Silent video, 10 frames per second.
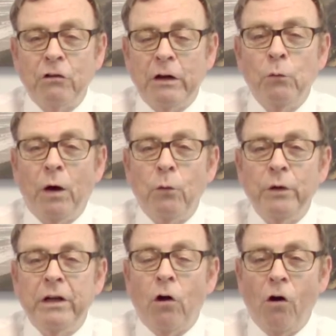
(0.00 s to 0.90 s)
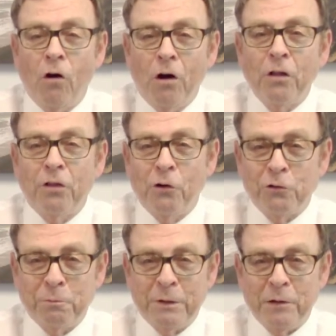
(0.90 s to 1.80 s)
in what we call
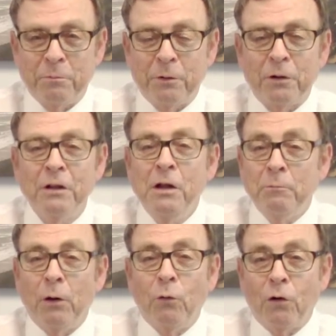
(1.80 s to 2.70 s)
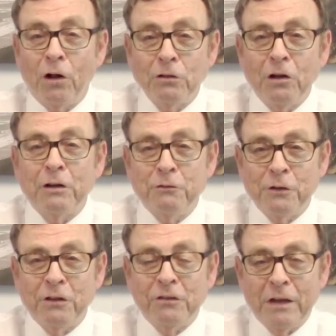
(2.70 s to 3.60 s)
those people, but we're all looking for
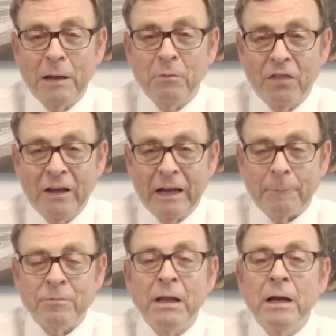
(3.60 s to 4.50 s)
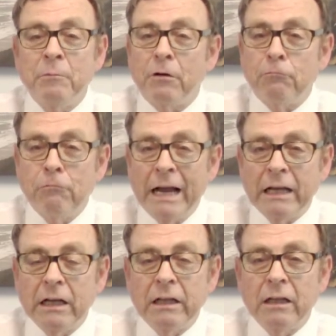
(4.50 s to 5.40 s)
the same thing. But
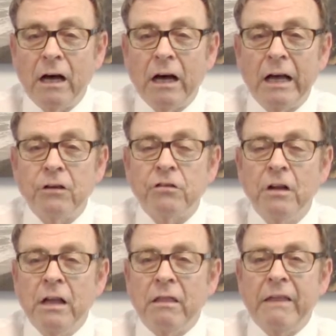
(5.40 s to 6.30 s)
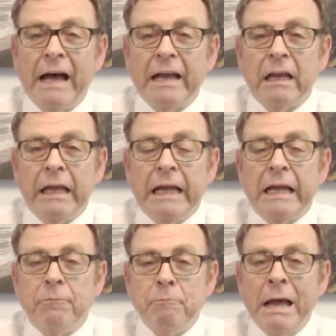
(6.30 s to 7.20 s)
recognize that
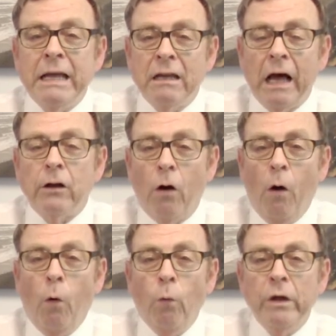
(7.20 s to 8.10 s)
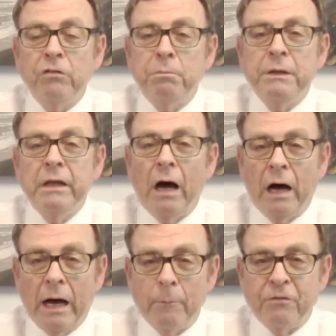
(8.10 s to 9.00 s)
it may not always be
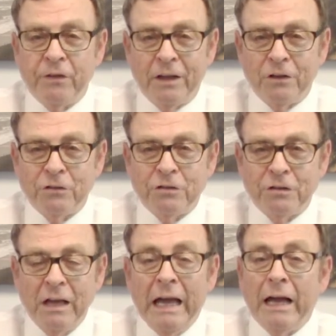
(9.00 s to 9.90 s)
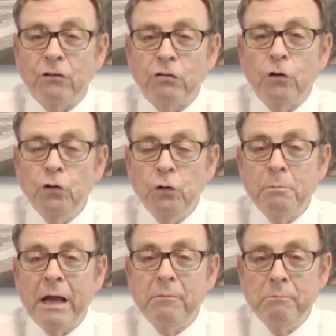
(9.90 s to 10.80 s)
obvious, and so you
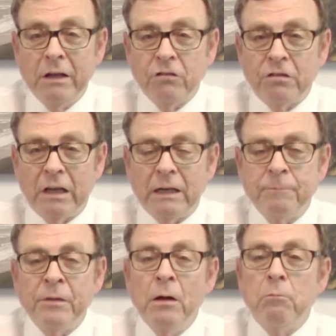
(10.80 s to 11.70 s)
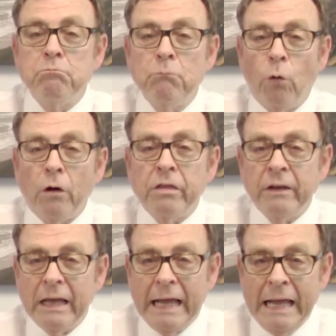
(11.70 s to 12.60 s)
may miss it. More
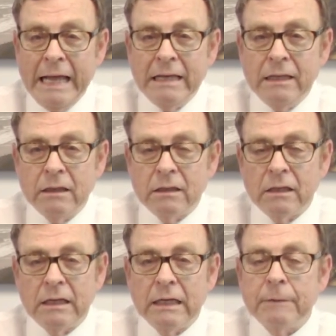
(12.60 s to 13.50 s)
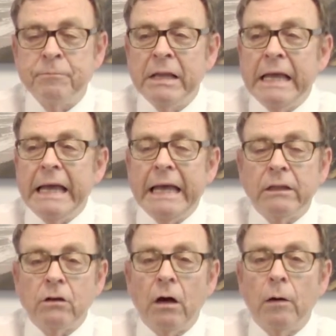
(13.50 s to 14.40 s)
than anything,
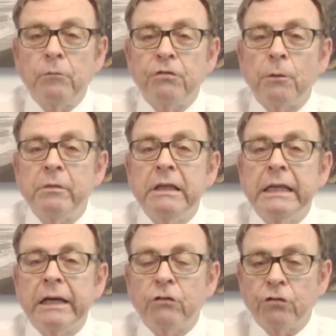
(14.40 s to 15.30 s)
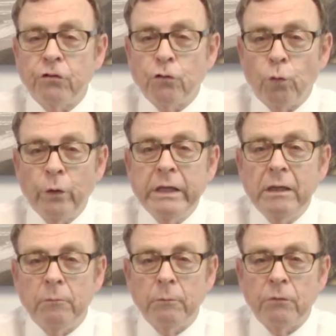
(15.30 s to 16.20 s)
it comes from the
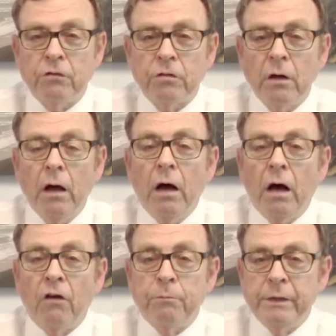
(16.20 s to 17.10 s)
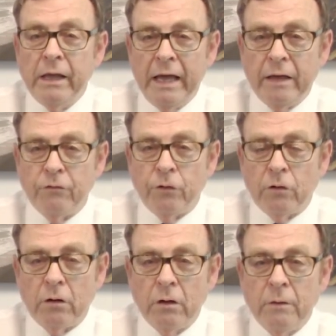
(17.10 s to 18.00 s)
extremes of
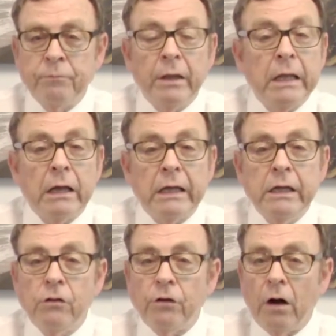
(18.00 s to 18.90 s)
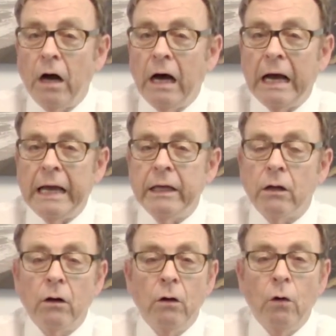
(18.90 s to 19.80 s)
behavior, either high
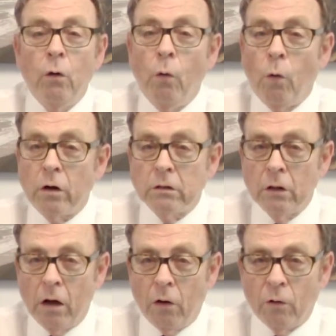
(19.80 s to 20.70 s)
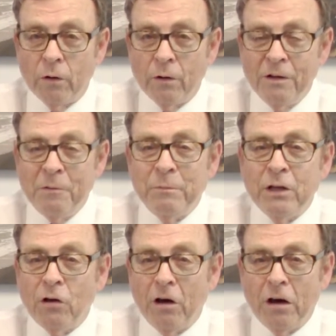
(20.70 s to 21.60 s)
or low,
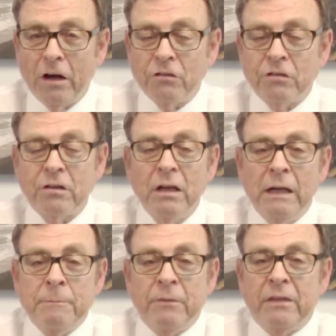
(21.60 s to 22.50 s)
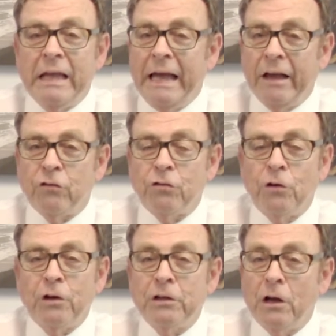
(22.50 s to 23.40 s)
because the
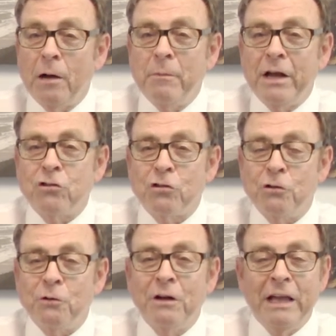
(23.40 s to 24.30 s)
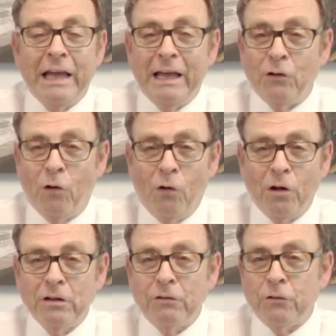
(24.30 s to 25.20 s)
asshole can come at you in
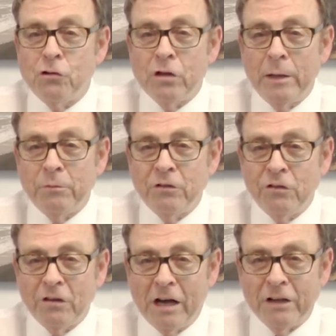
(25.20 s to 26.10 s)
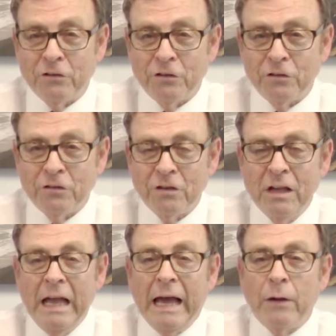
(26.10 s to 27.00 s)
all different shapes and sizes.
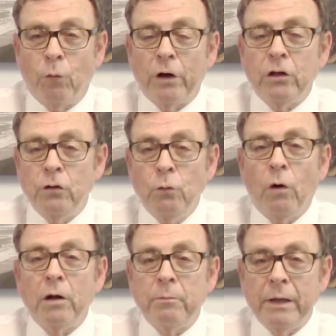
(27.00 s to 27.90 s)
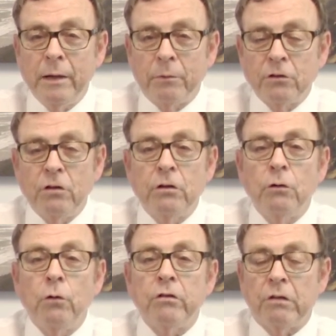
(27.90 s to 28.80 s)
And what you want to be able to
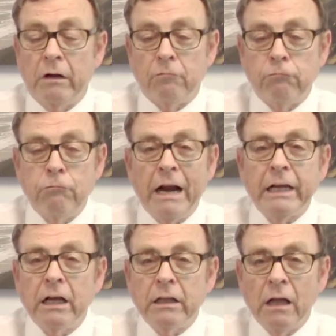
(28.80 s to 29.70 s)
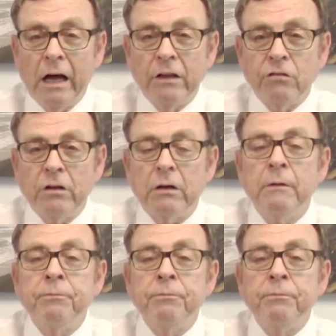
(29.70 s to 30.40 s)
do is recognize it,